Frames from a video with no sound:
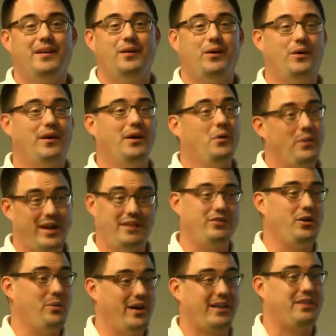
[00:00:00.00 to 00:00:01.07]
or whatever
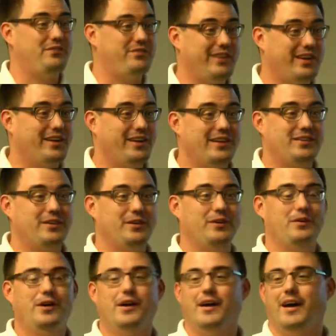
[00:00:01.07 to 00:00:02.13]
you want to configure it to.
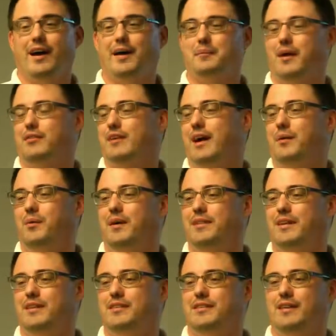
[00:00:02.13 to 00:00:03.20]
I've got one
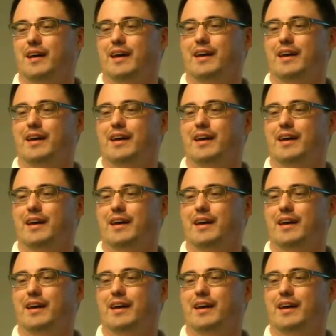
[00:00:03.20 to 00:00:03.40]
that's